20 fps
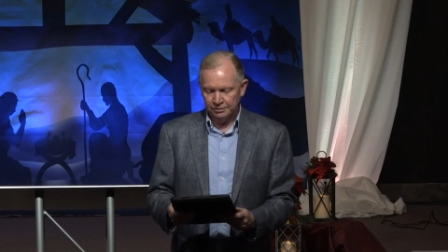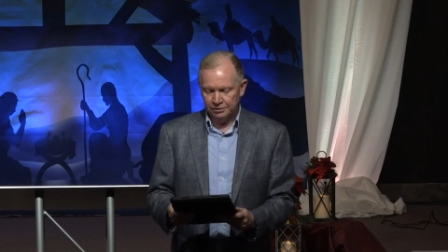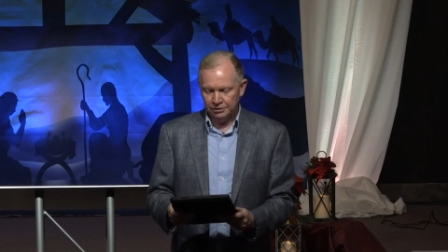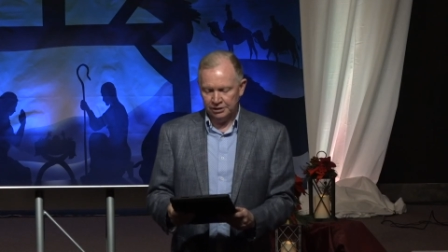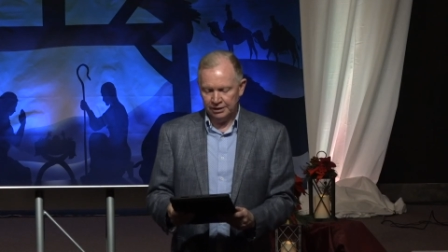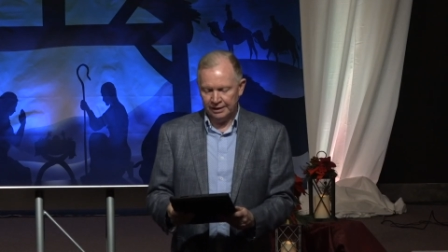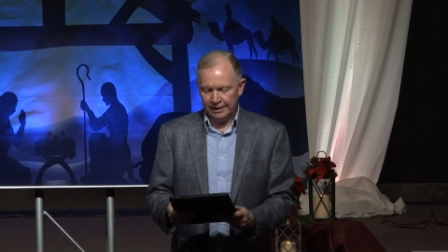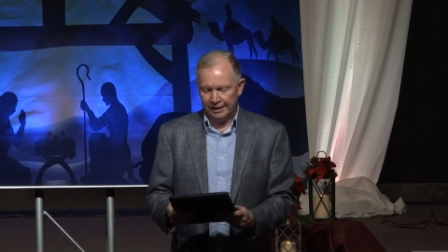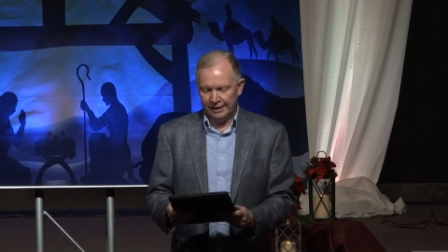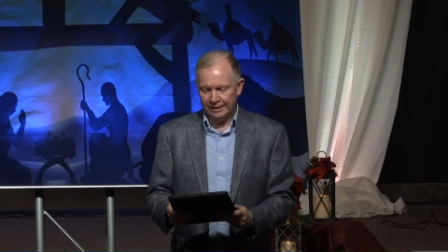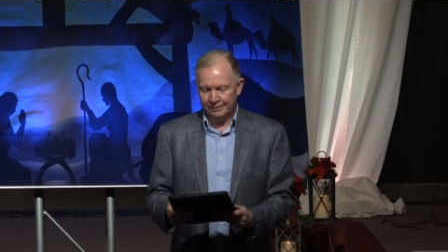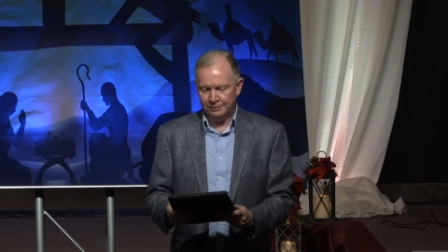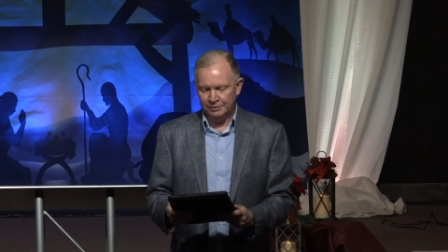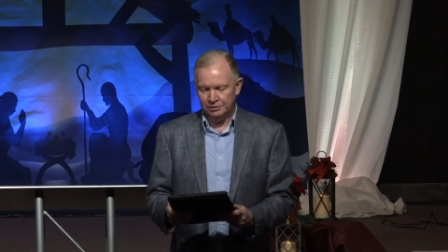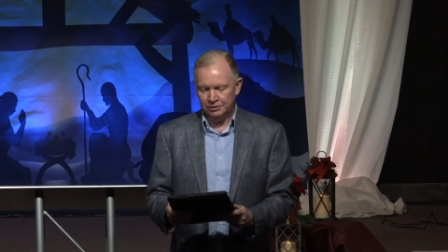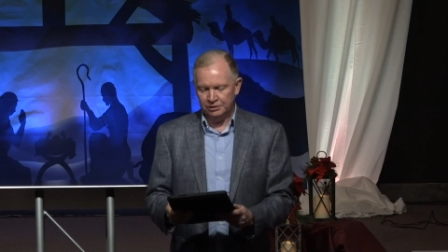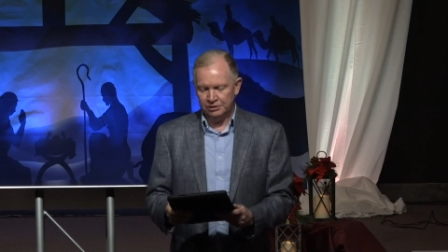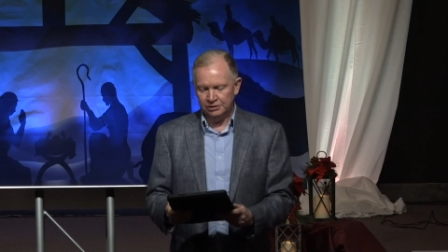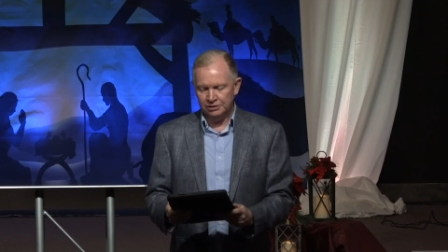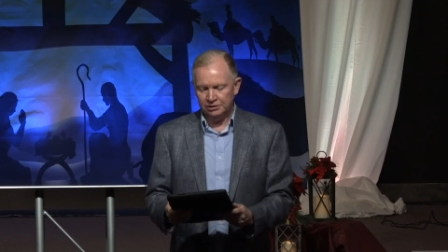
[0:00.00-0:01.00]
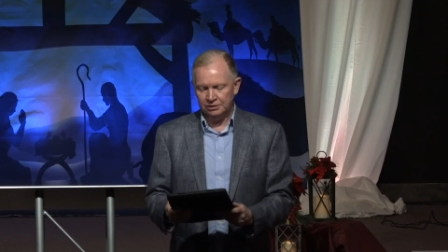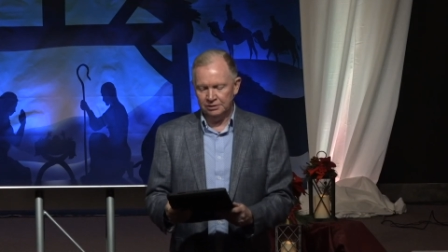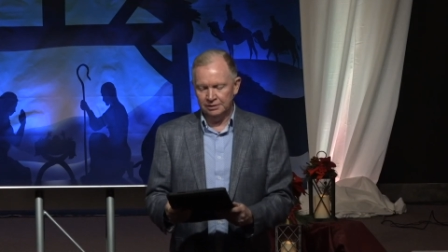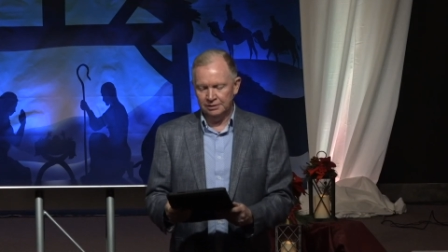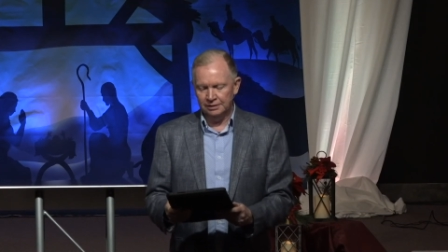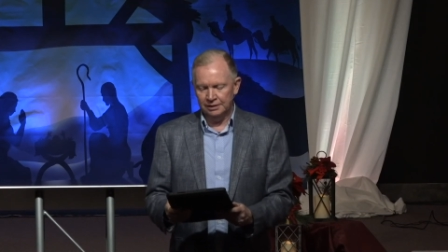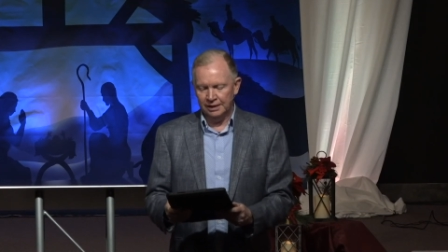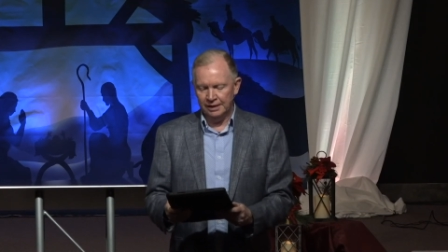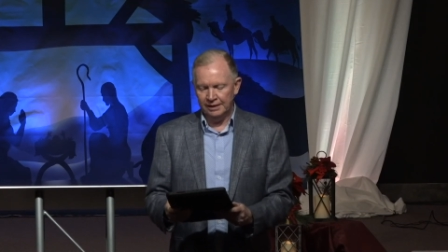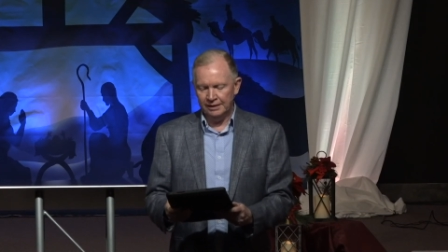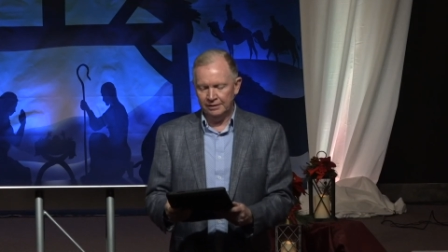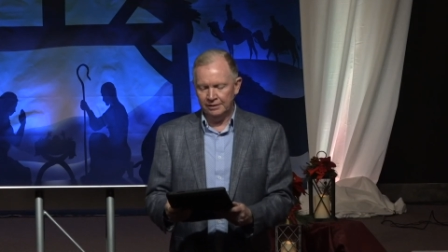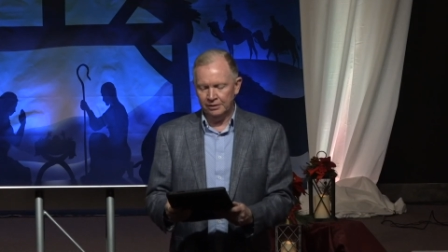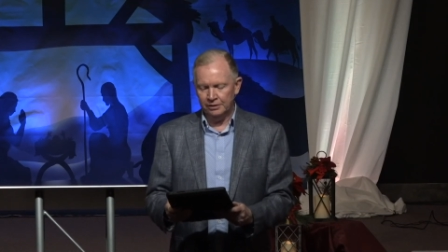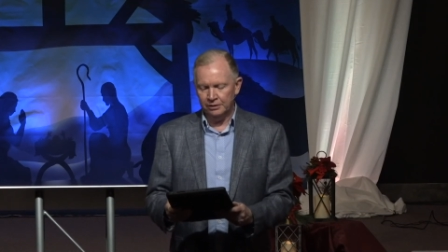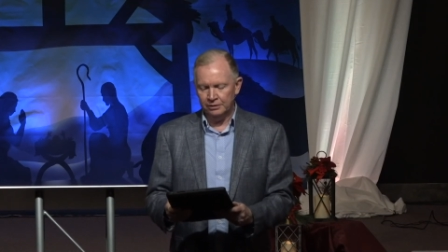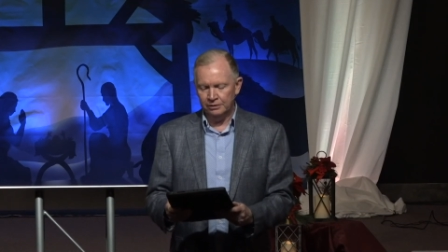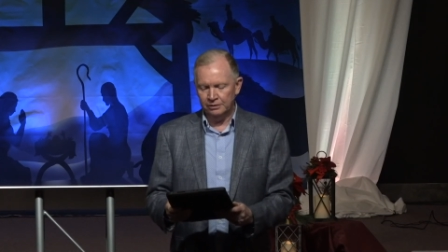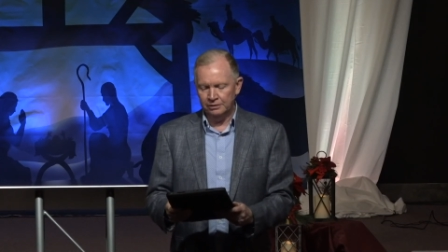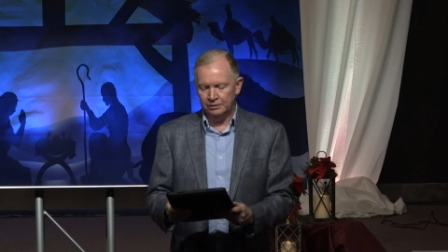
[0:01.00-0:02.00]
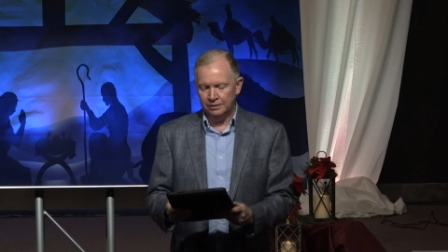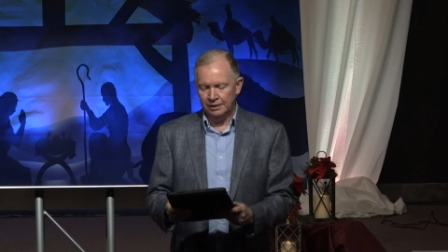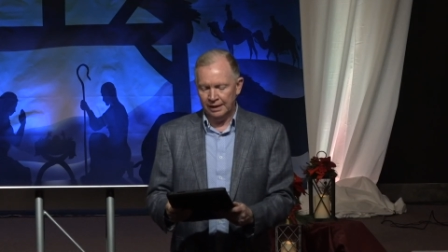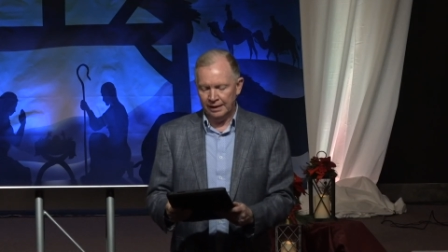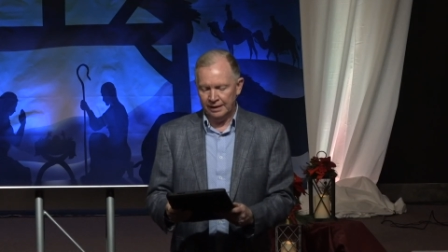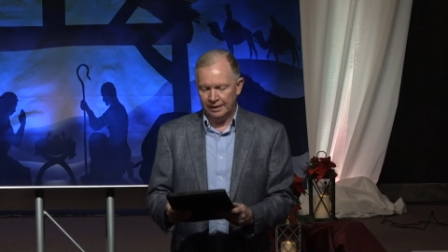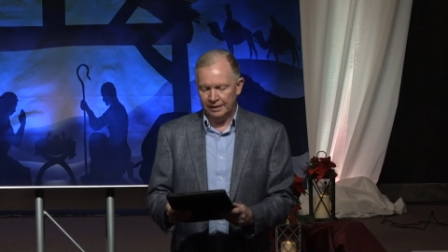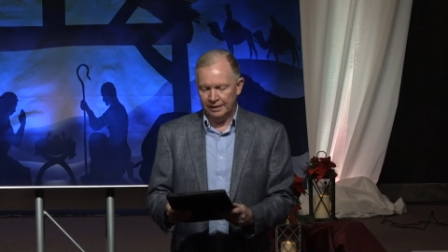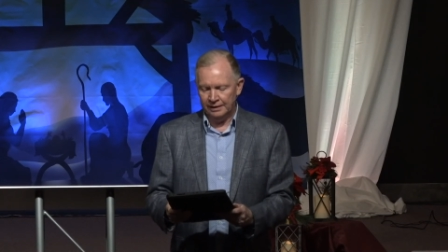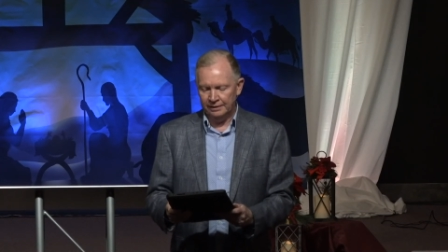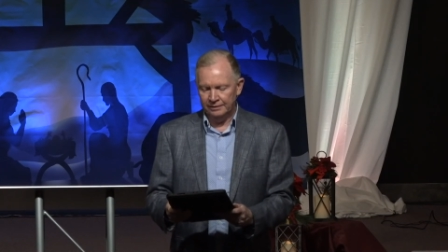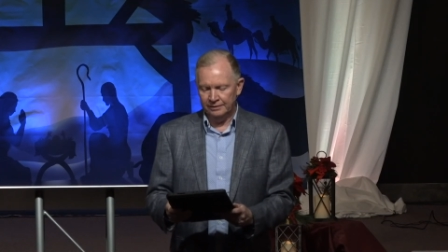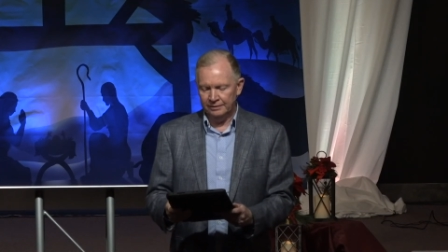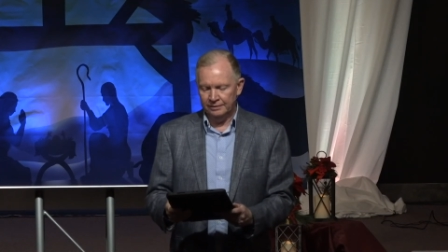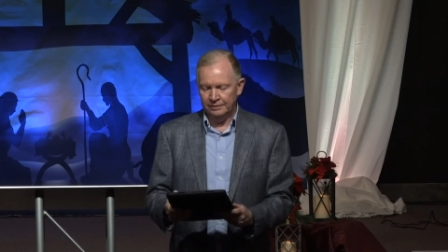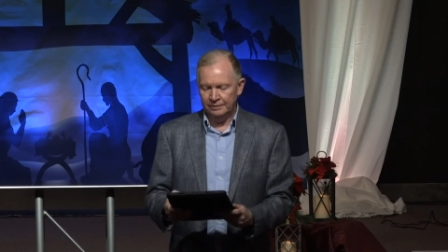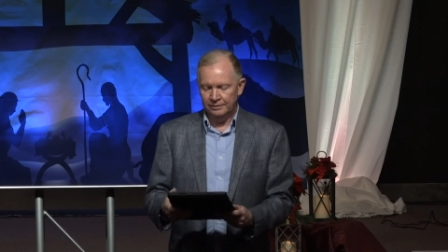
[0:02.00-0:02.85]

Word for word: She came and just laid her head,